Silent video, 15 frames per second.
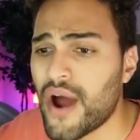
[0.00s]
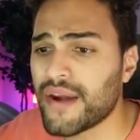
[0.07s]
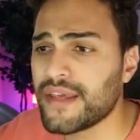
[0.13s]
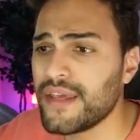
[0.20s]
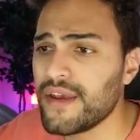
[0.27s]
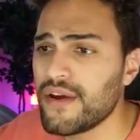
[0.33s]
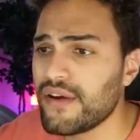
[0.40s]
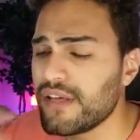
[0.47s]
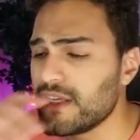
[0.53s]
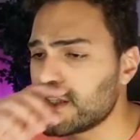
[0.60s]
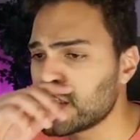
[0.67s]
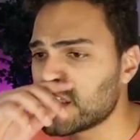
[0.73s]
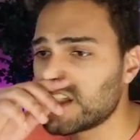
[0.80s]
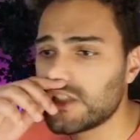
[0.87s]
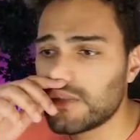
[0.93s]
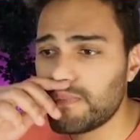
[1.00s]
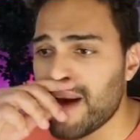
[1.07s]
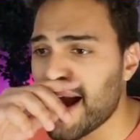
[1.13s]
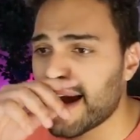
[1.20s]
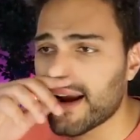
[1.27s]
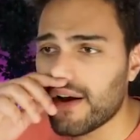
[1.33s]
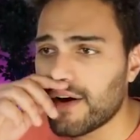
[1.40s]
on here? He just
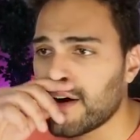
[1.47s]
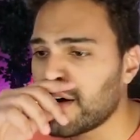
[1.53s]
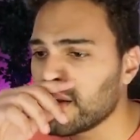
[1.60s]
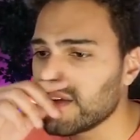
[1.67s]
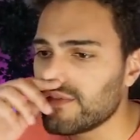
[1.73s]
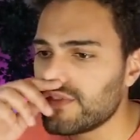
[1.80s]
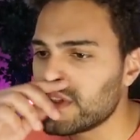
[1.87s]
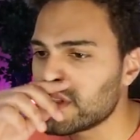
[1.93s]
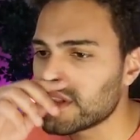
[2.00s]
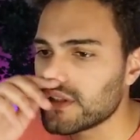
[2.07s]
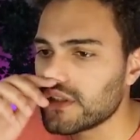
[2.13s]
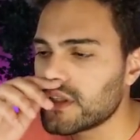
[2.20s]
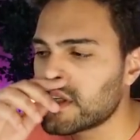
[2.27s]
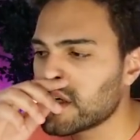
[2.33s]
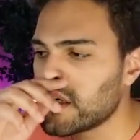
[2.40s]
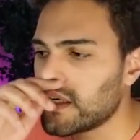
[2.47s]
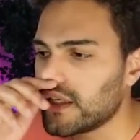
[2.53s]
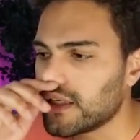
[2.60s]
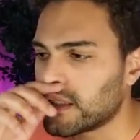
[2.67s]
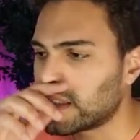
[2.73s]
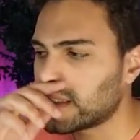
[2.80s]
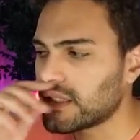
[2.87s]
spat out all of his
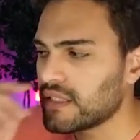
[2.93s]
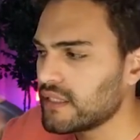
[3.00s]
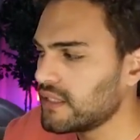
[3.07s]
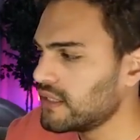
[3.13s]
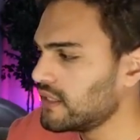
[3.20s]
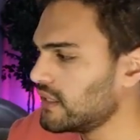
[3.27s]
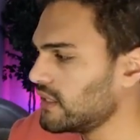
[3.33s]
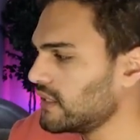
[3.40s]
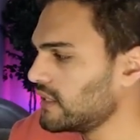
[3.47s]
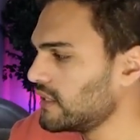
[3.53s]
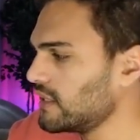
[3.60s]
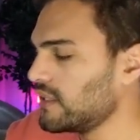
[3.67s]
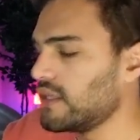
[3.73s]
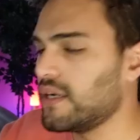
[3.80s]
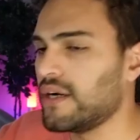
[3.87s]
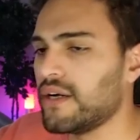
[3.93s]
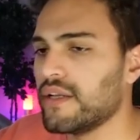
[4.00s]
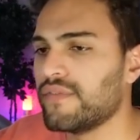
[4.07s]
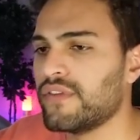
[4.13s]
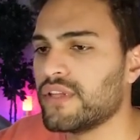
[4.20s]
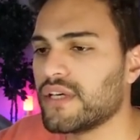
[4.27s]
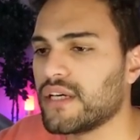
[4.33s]
gunk. All
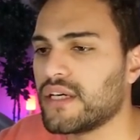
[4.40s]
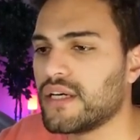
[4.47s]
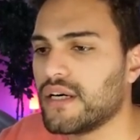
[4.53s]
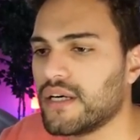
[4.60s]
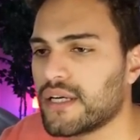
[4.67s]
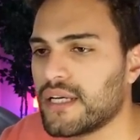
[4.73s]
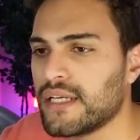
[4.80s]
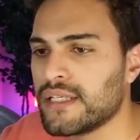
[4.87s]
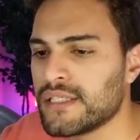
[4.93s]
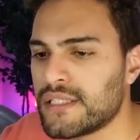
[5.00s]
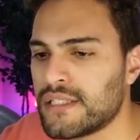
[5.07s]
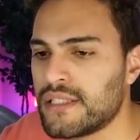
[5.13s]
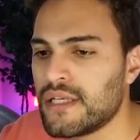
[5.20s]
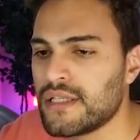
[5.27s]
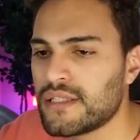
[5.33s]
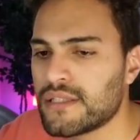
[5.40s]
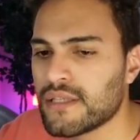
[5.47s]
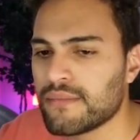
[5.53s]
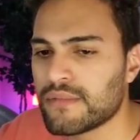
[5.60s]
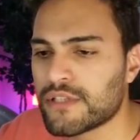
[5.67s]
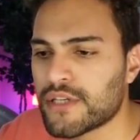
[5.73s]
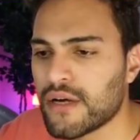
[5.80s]
of the gunk in his
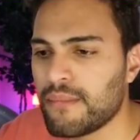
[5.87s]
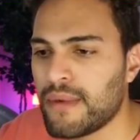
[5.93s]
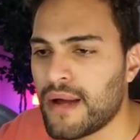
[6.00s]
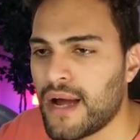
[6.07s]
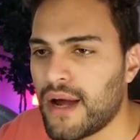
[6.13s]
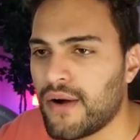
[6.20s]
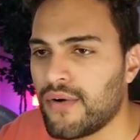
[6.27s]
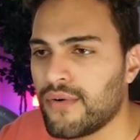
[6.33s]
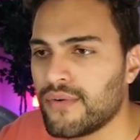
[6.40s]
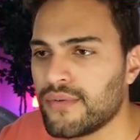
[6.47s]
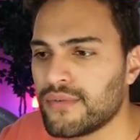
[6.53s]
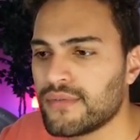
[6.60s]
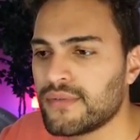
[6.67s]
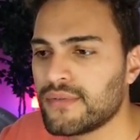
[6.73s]
systems come out.